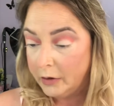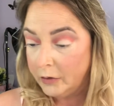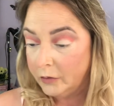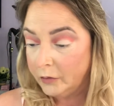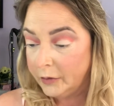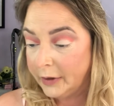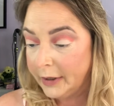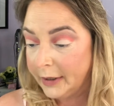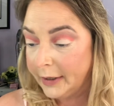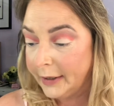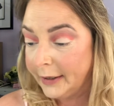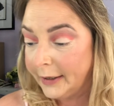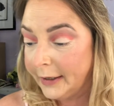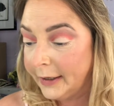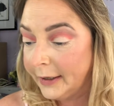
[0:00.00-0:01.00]

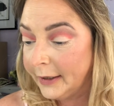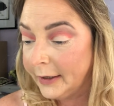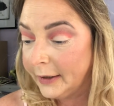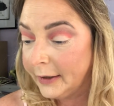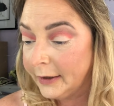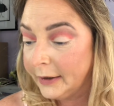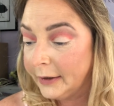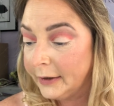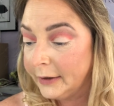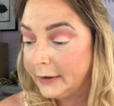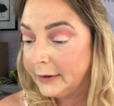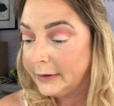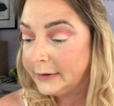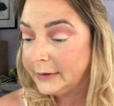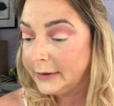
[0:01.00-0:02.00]
Okay,
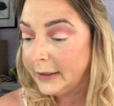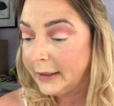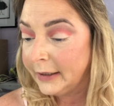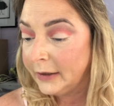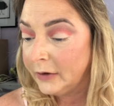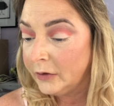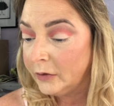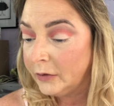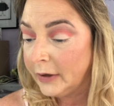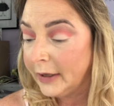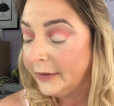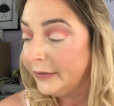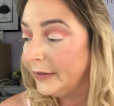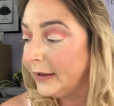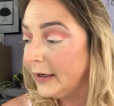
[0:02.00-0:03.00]
now I
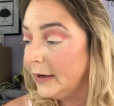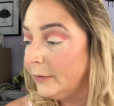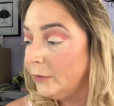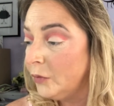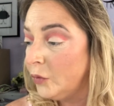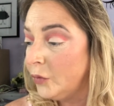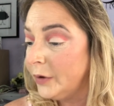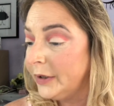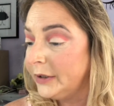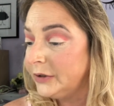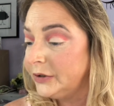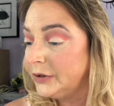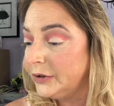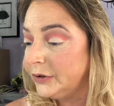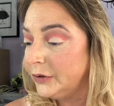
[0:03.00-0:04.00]
think I'm going
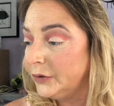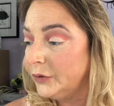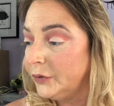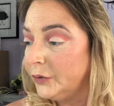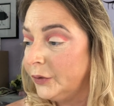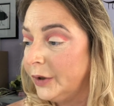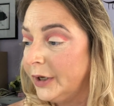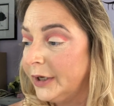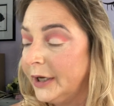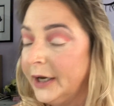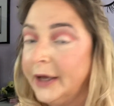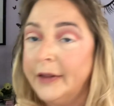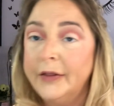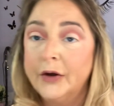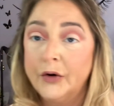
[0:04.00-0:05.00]
to
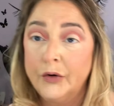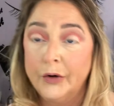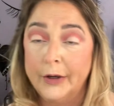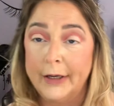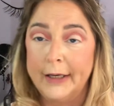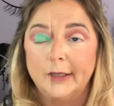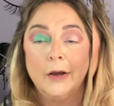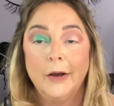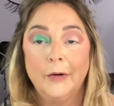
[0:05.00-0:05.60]
cut the crease.